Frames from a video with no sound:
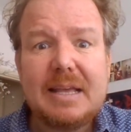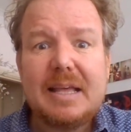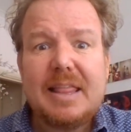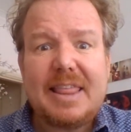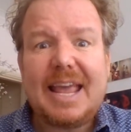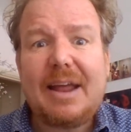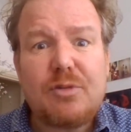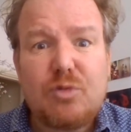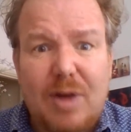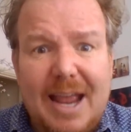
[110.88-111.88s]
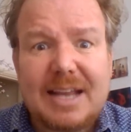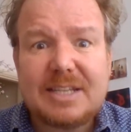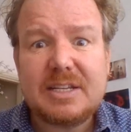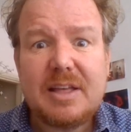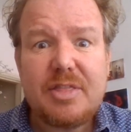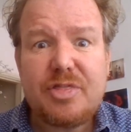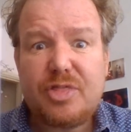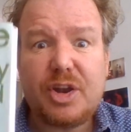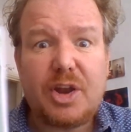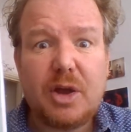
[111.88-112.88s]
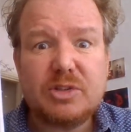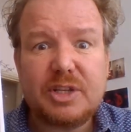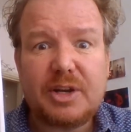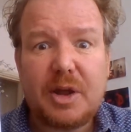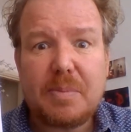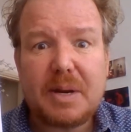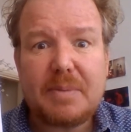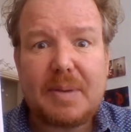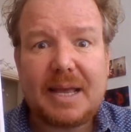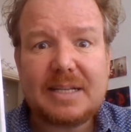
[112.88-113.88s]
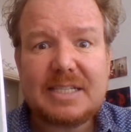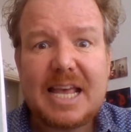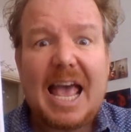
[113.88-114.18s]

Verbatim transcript: They hadn't read the nose that nobody picked.